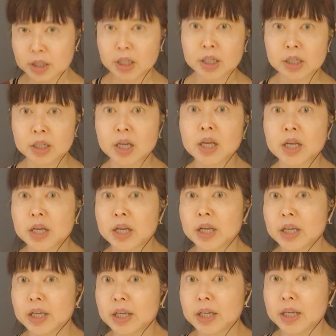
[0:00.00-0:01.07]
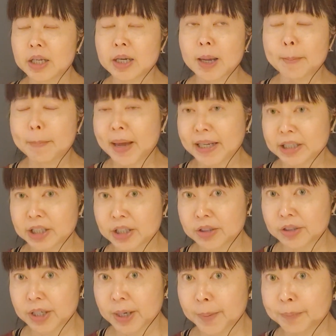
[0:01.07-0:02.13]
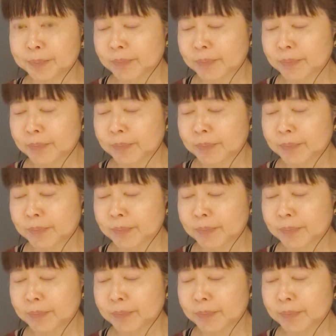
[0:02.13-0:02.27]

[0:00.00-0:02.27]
in bacteria.